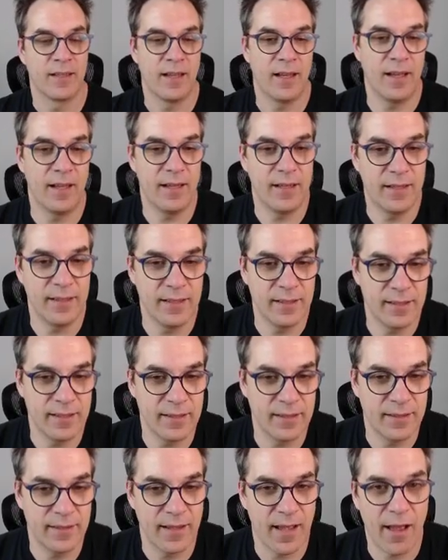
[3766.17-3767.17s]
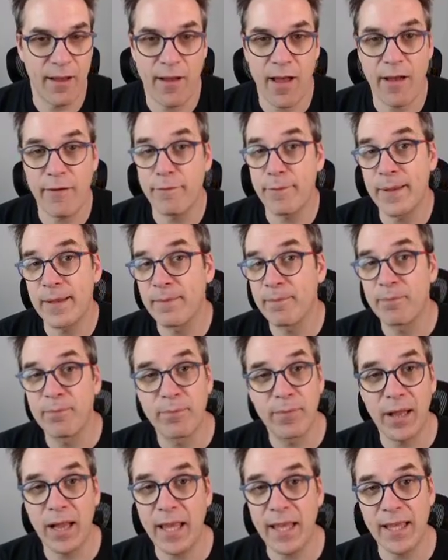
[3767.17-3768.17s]
I've been
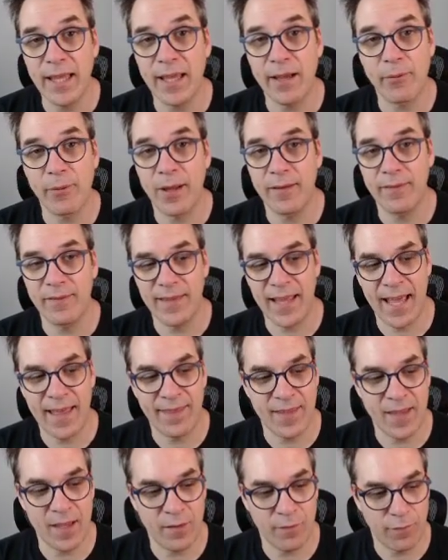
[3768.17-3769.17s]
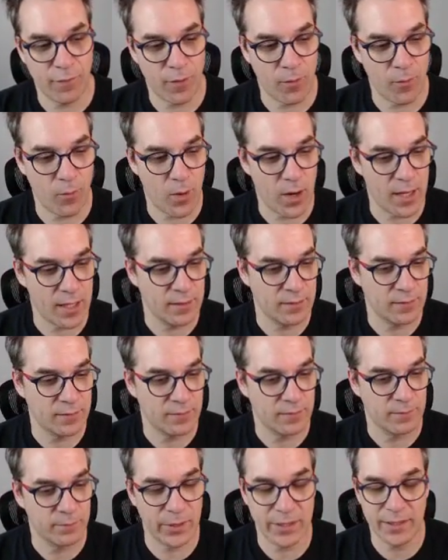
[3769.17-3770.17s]
playing around that thing for a while,
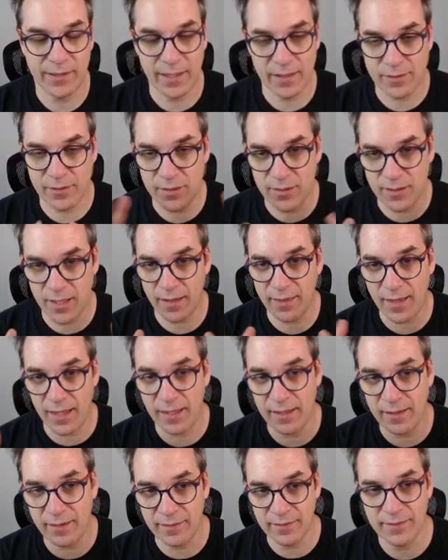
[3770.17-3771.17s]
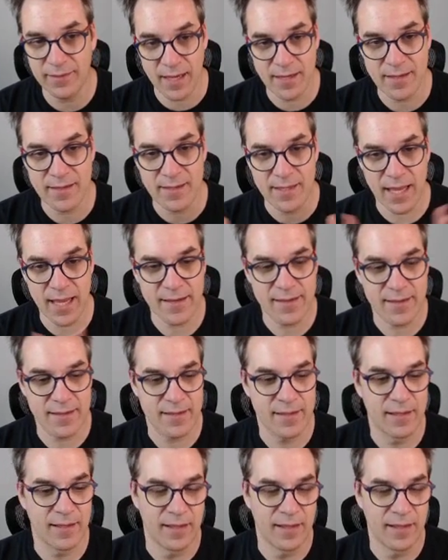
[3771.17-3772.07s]
but there's nothing done yet.